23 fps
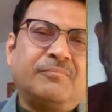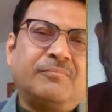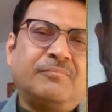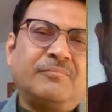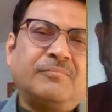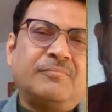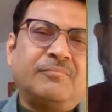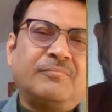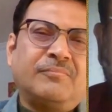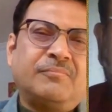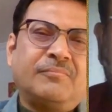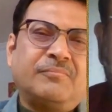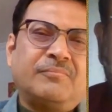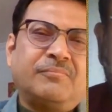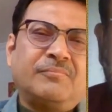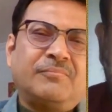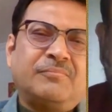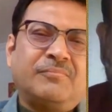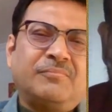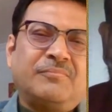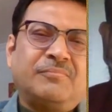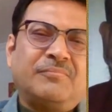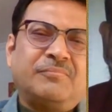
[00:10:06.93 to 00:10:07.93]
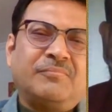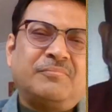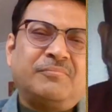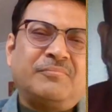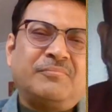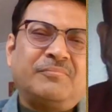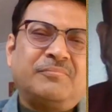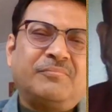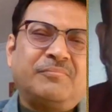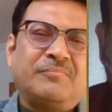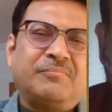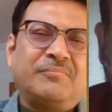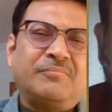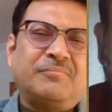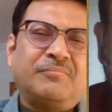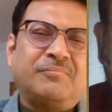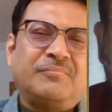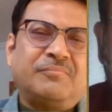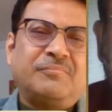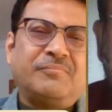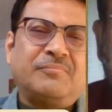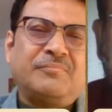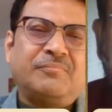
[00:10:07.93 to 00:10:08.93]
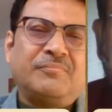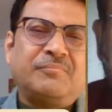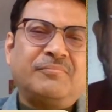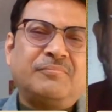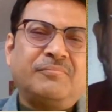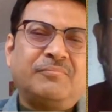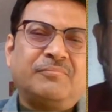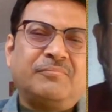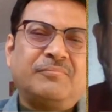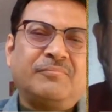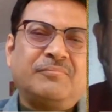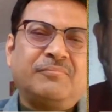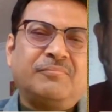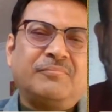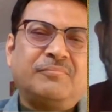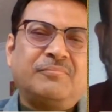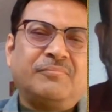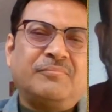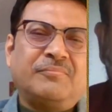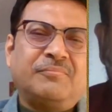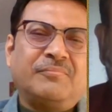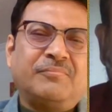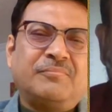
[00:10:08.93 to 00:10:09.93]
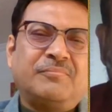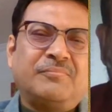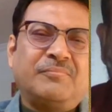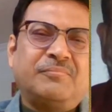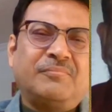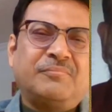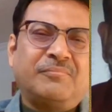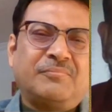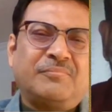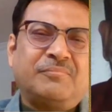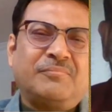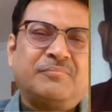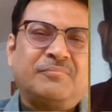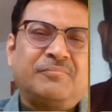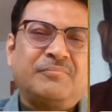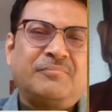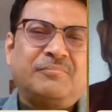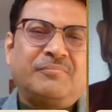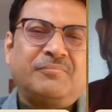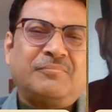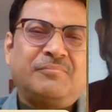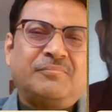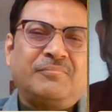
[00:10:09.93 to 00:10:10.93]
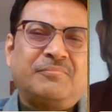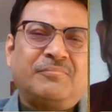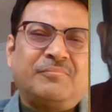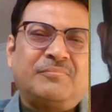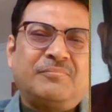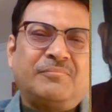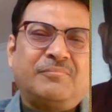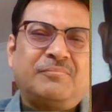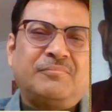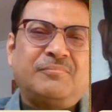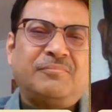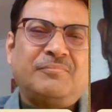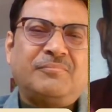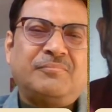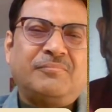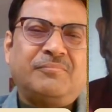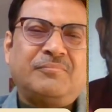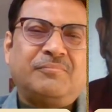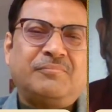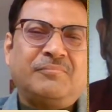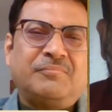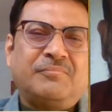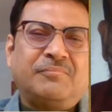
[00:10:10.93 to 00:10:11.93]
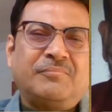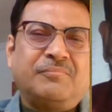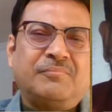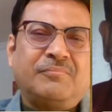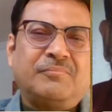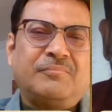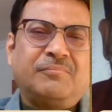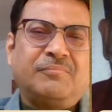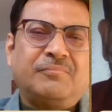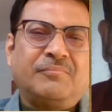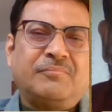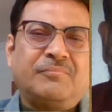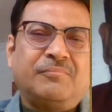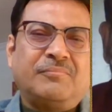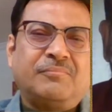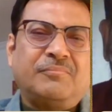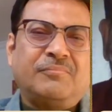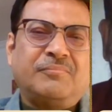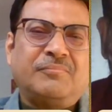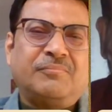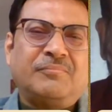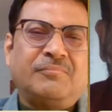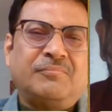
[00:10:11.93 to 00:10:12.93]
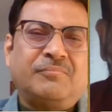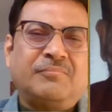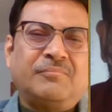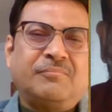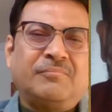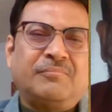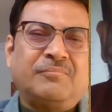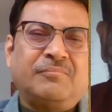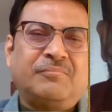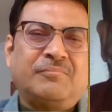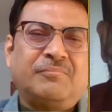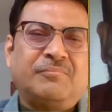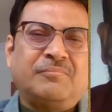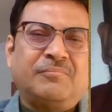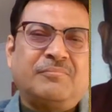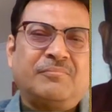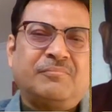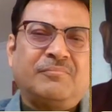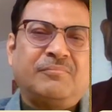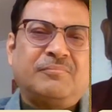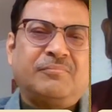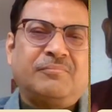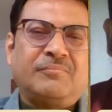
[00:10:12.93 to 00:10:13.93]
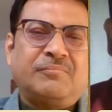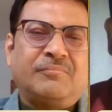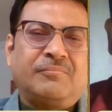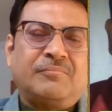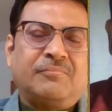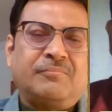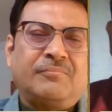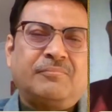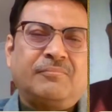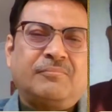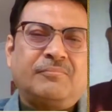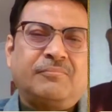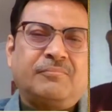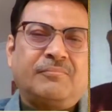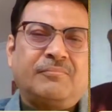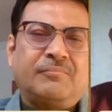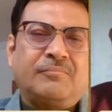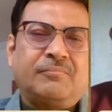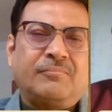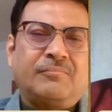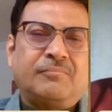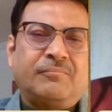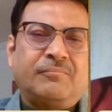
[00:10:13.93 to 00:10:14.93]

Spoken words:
The person shown says nothing.